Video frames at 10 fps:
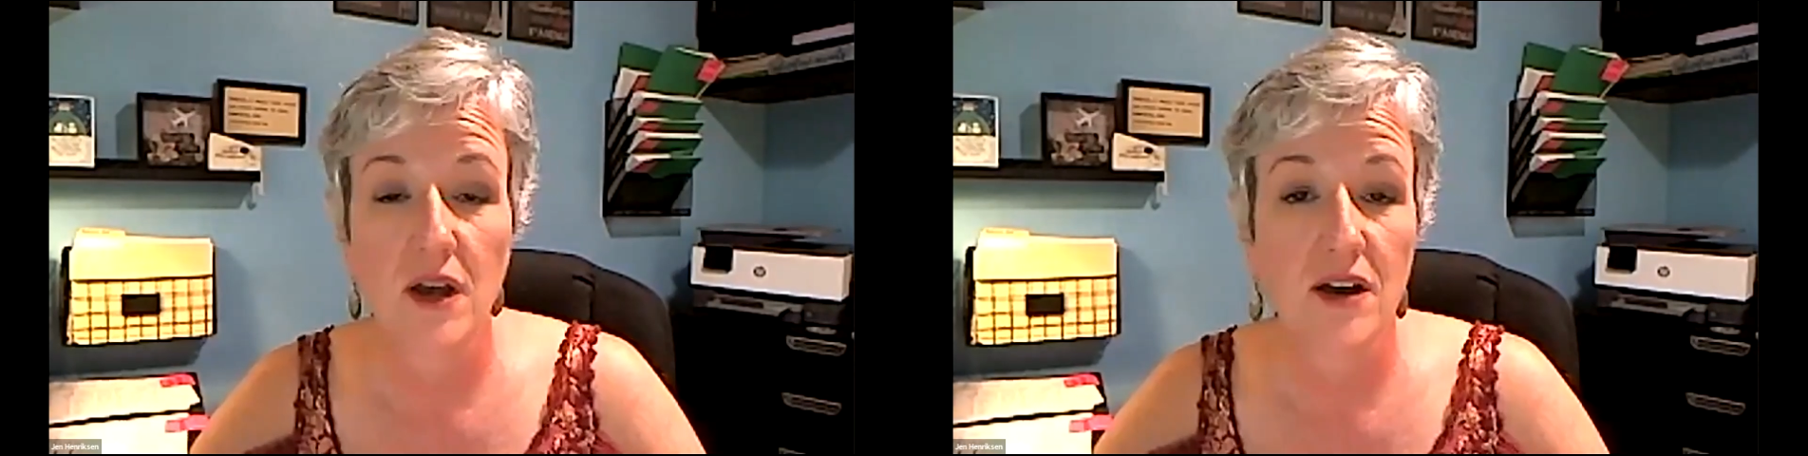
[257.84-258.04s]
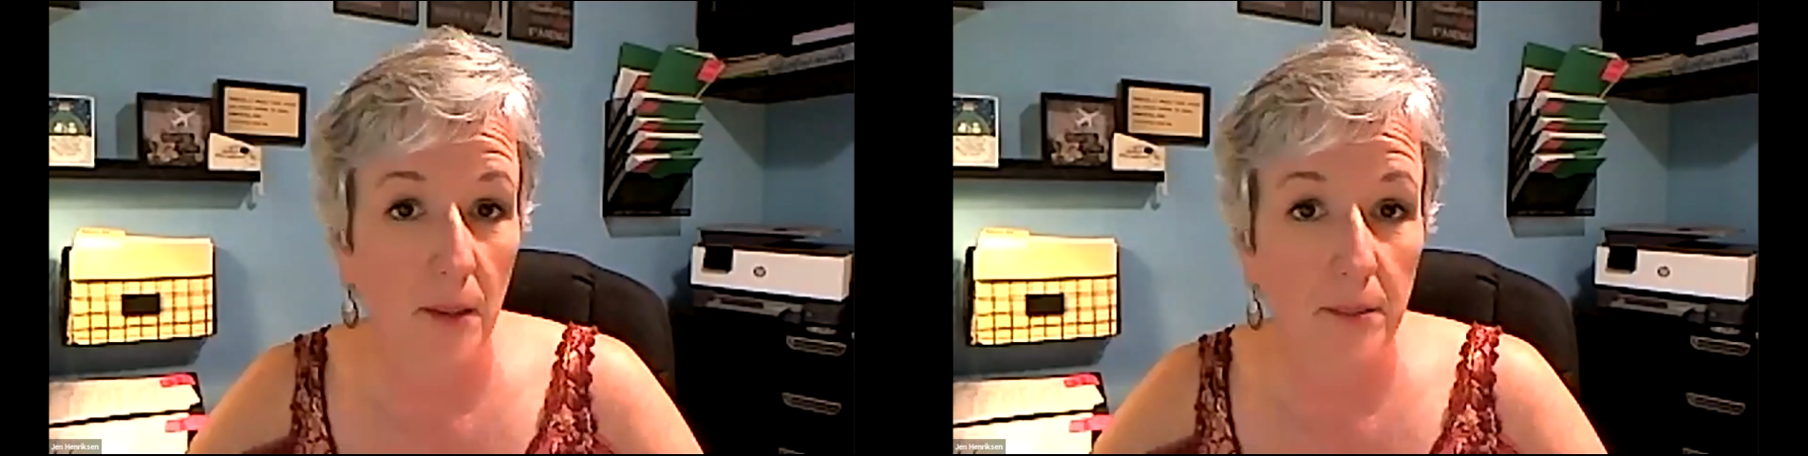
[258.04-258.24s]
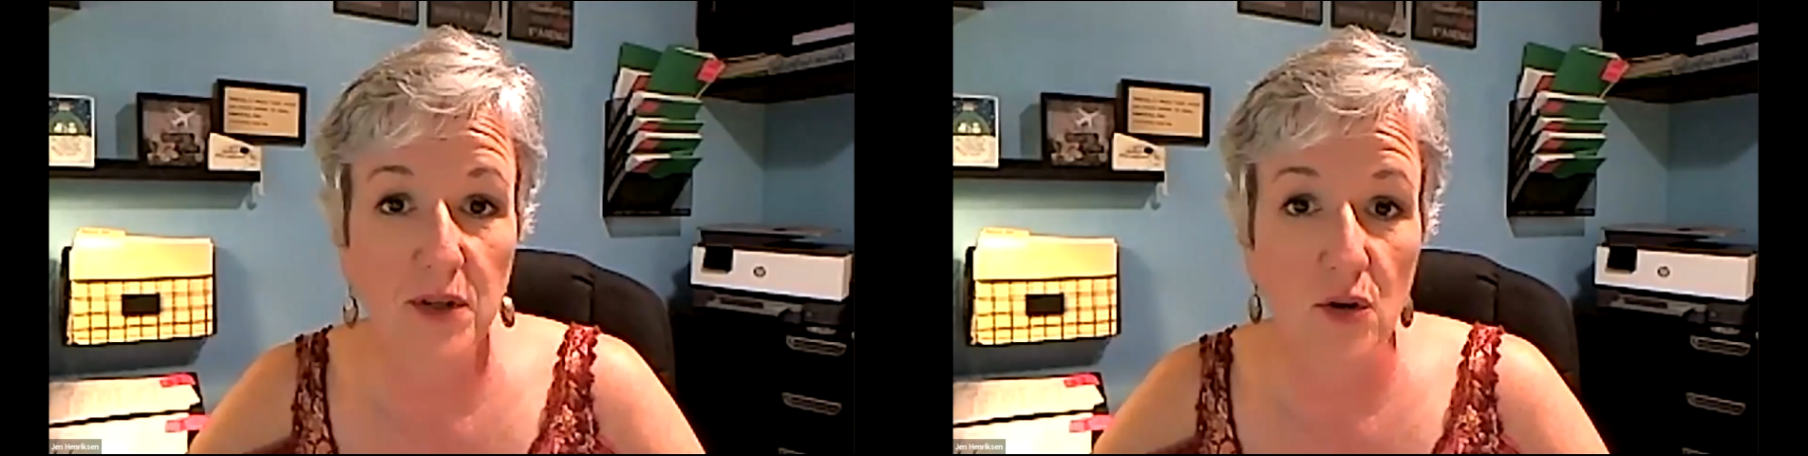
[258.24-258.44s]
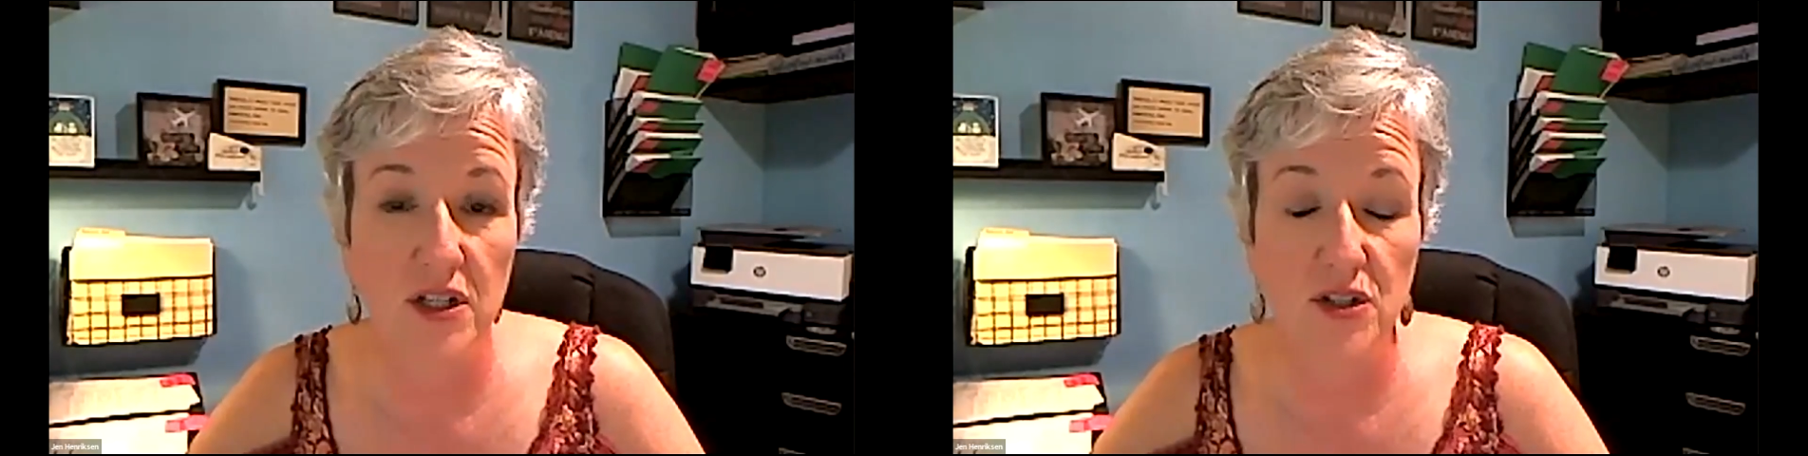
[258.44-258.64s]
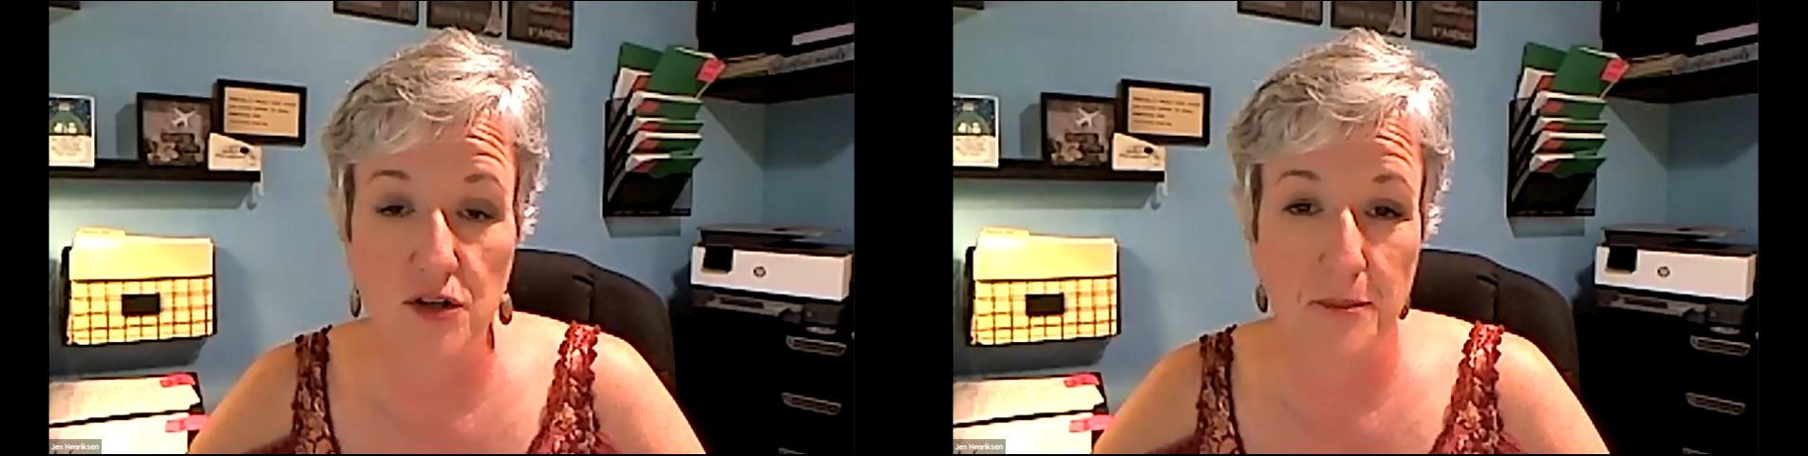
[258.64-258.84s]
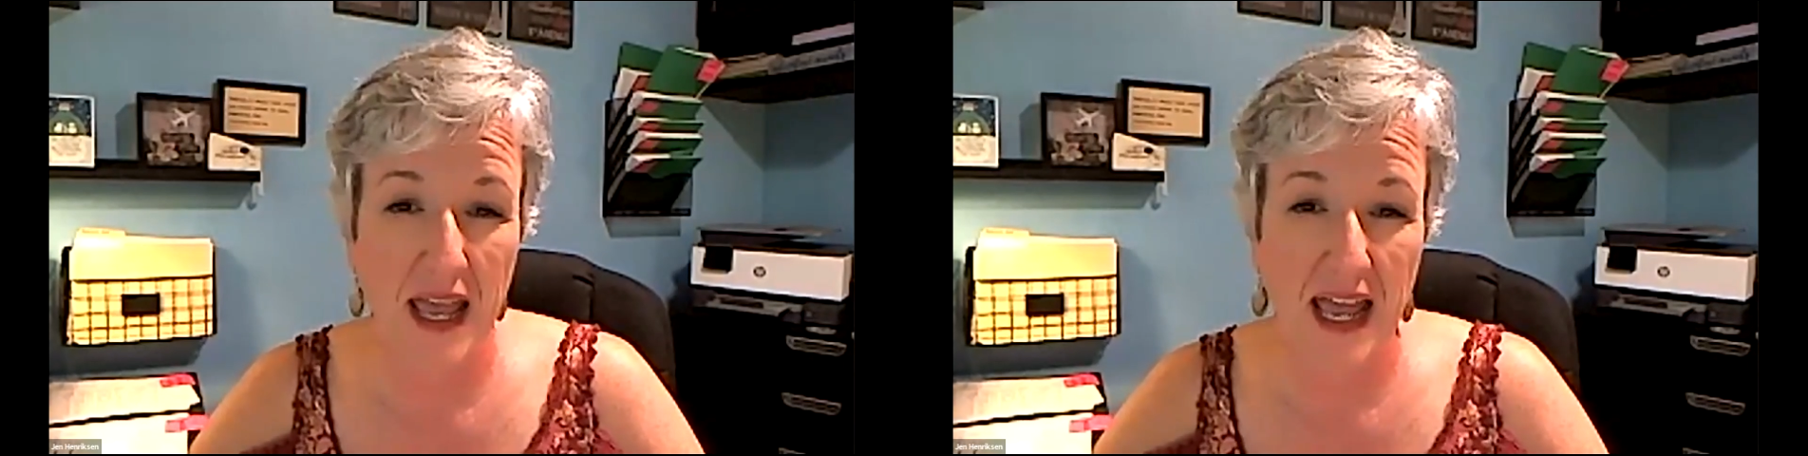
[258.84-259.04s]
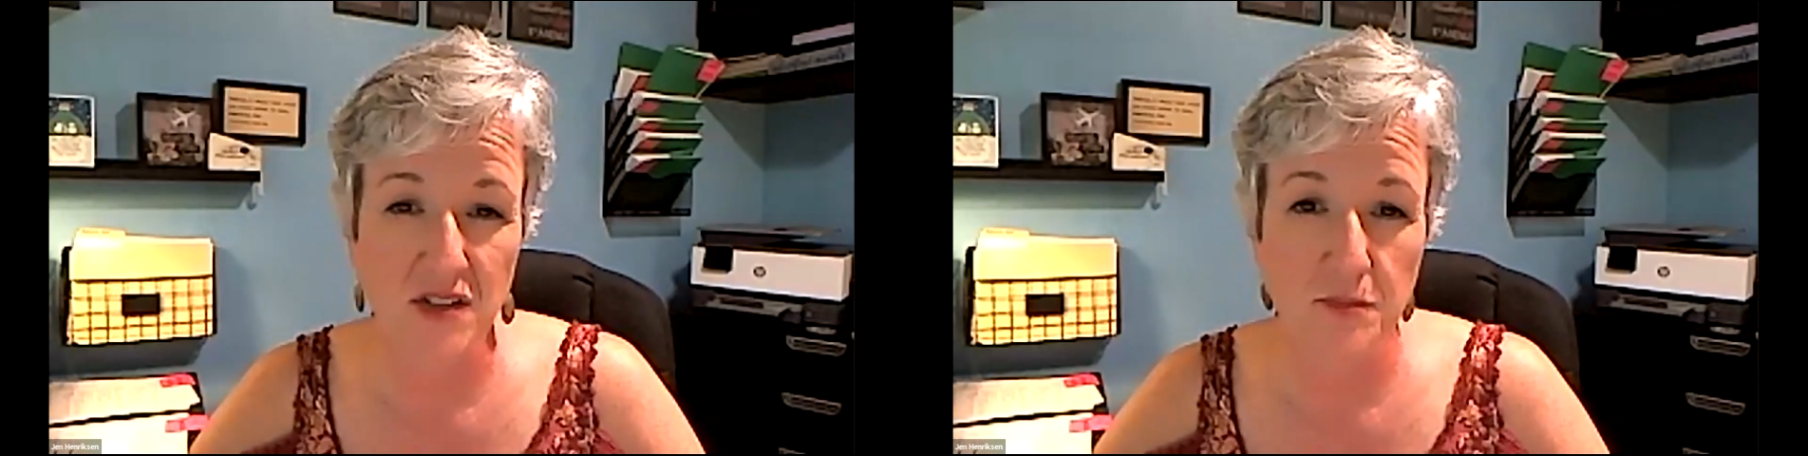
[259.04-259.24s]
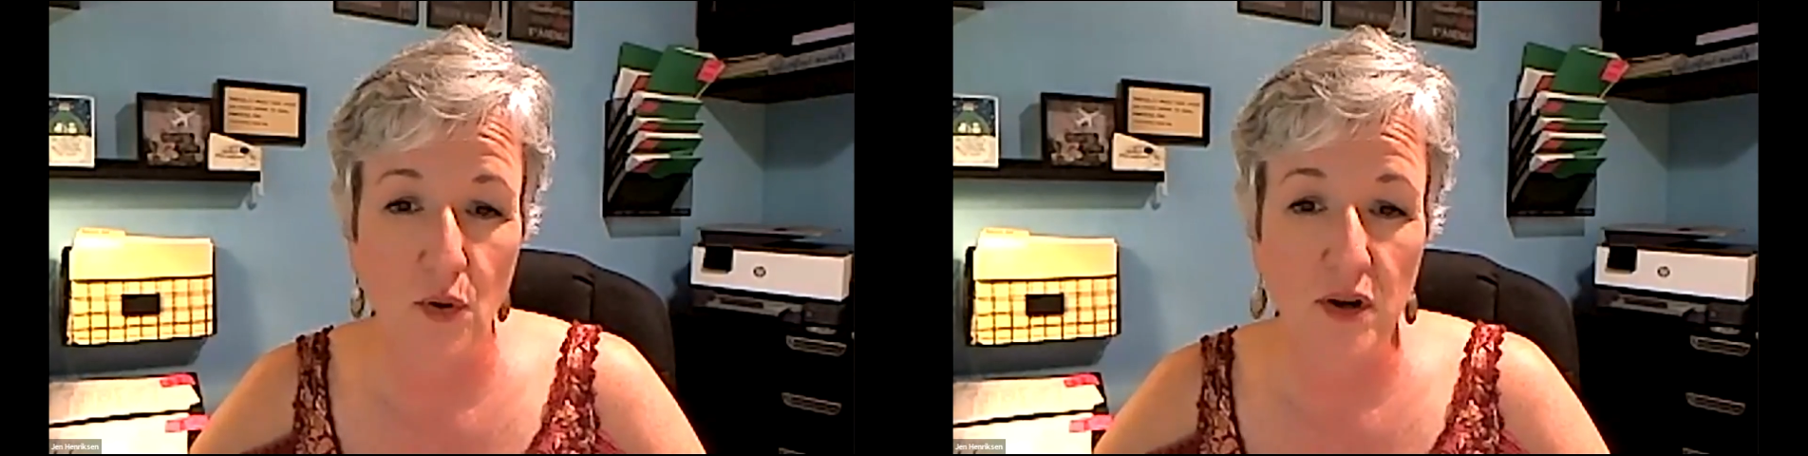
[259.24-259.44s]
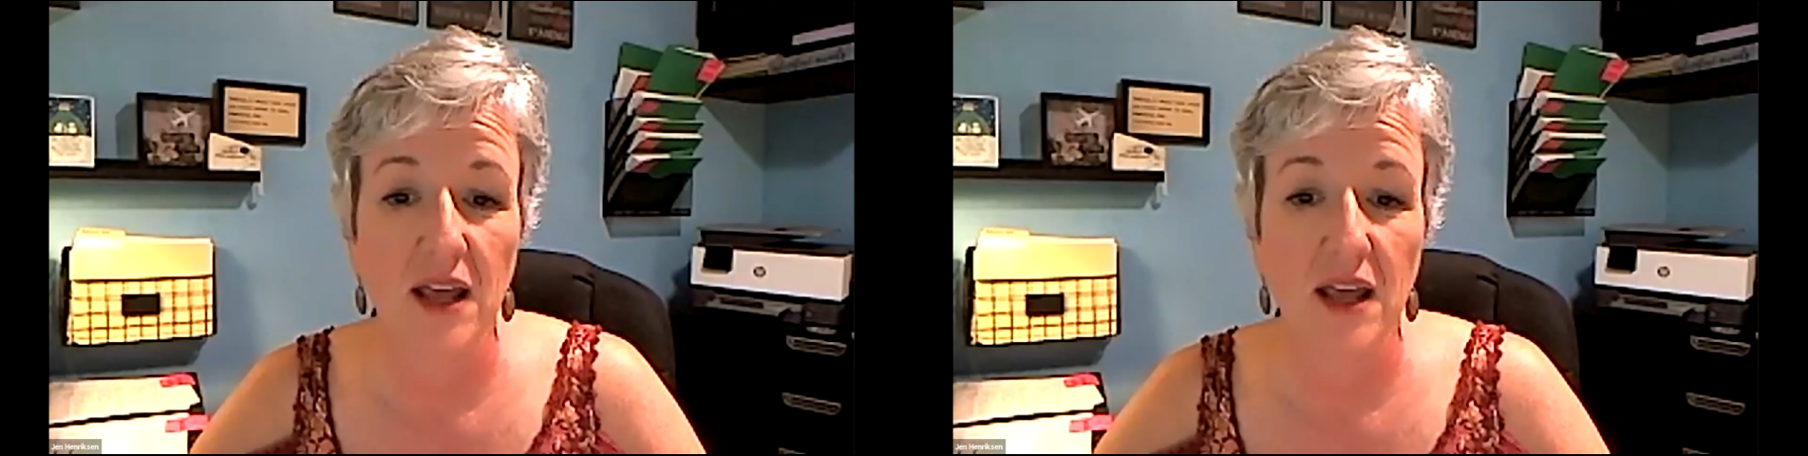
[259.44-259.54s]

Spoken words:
have uploaded your passport